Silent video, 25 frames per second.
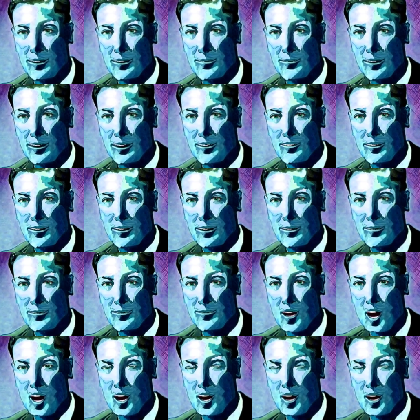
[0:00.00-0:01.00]
is but the
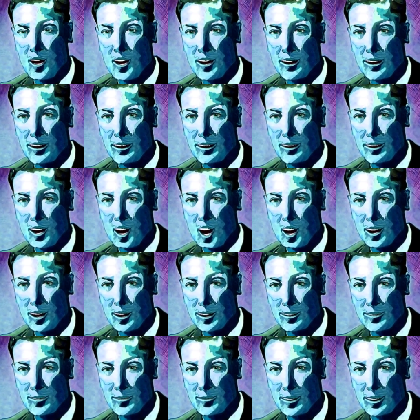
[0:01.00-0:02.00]
result of my
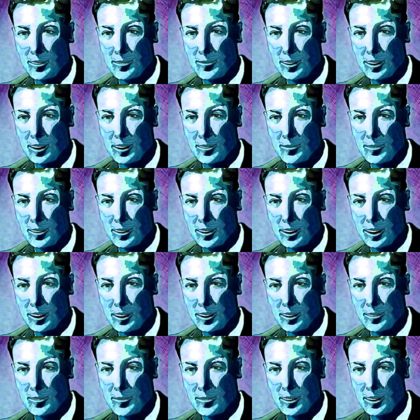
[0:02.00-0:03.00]
own
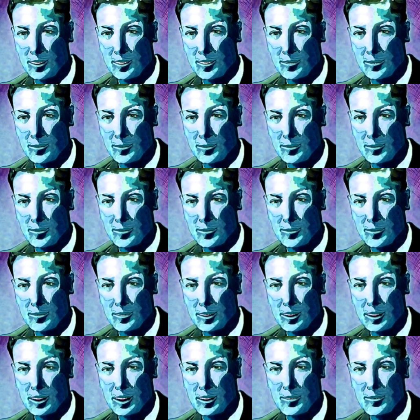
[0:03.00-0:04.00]
misused energy.
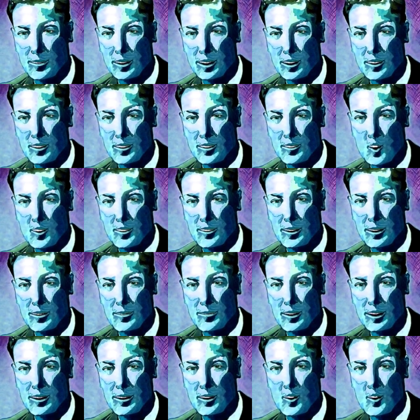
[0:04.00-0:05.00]
It never should have been
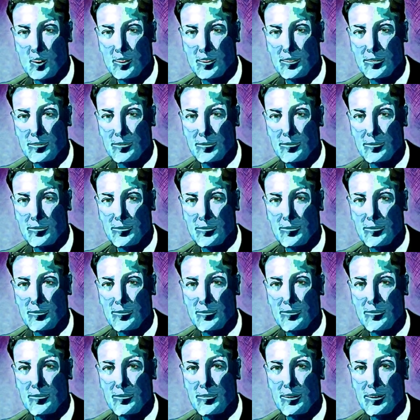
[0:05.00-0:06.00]
given birth.
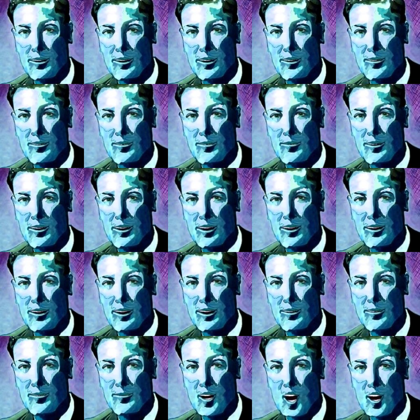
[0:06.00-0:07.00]
And I say to
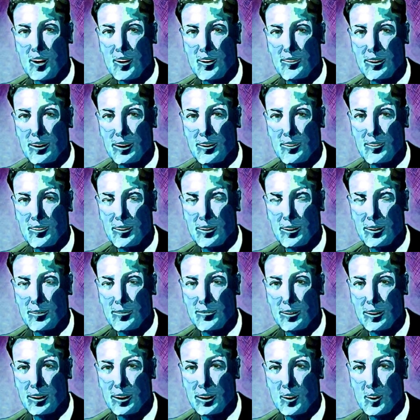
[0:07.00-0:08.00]
myself, I will
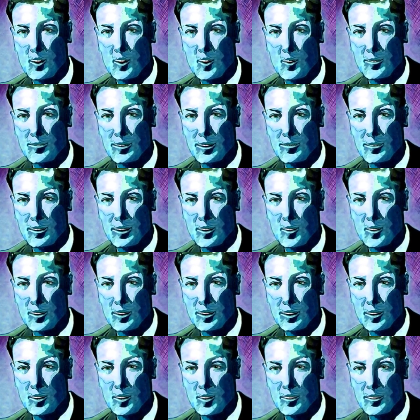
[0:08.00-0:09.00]
redeem you if it takes
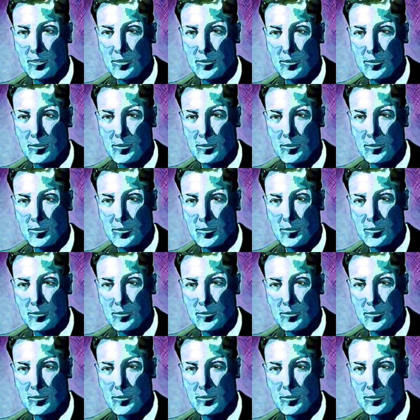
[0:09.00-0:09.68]
me eternity.